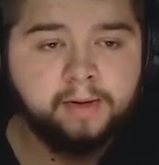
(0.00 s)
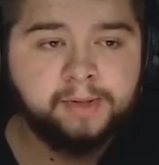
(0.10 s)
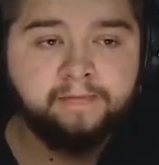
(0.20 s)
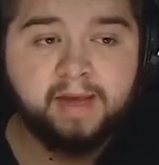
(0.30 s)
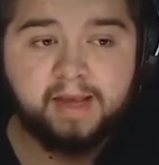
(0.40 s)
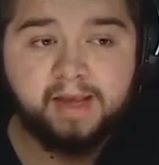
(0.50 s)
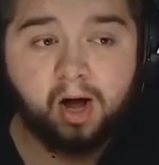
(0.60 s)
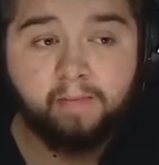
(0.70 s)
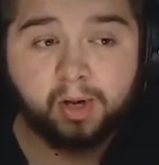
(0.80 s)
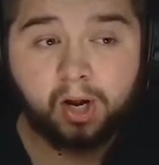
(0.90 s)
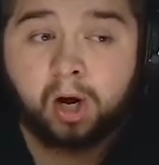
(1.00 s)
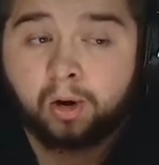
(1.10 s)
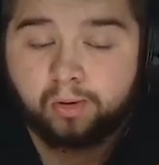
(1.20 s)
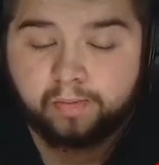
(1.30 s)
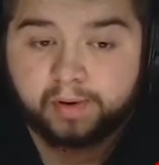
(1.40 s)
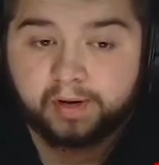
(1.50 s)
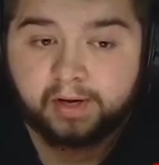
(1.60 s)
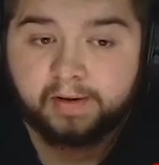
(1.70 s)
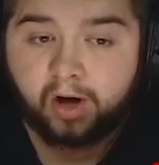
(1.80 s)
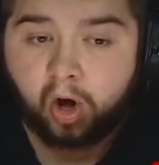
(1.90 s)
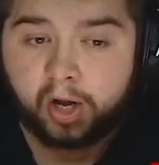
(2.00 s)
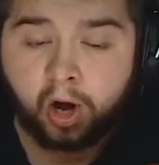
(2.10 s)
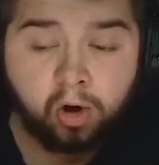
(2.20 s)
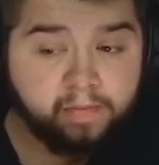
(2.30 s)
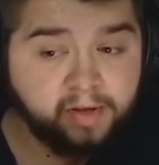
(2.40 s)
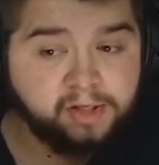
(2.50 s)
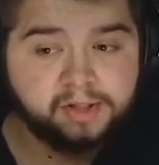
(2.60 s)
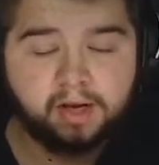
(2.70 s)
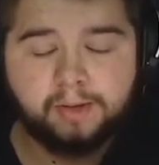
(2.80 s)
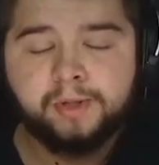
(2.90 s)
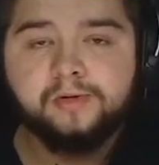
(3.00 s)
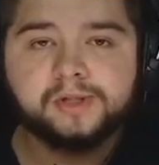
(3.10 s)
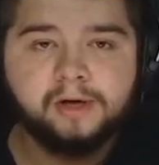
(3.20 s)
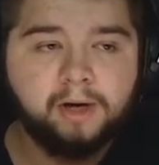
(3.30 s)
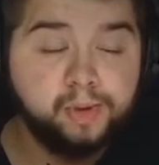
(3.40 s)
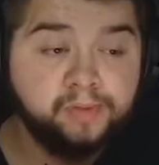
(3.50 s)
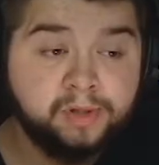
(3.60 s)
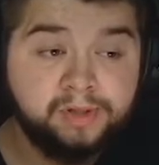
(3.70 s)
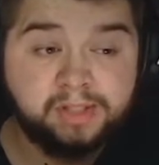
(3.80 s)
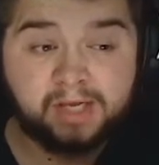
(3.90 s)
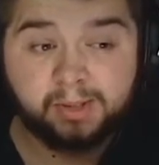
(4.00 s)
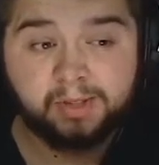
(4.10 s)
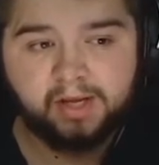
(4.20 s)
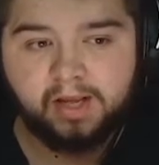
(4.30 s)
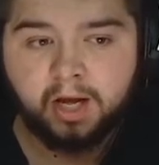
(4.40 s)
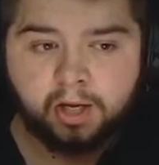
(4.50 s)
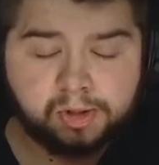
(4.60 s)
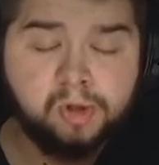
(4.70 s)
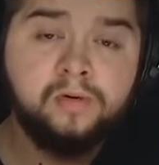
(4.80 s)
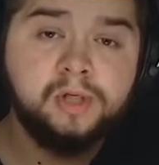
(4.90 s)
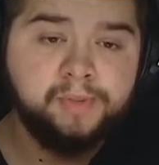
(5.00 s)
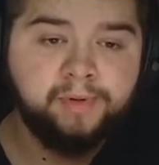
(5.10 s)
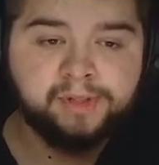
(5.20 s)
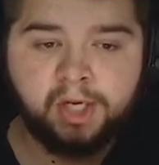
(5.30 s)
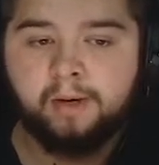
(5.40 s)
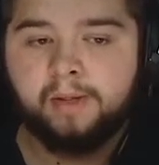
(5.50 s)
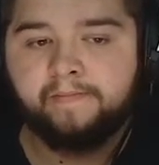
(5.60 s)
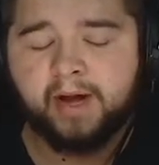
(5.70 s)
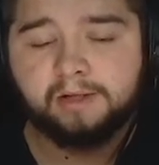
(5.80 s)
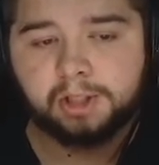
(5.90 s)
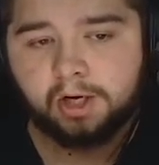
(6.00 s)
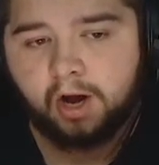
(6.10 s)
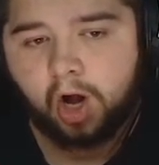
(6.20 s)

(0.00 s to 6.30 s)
For me, I'm going to hope he does get a few starts, because he's definitely too good to be sitting on the bench.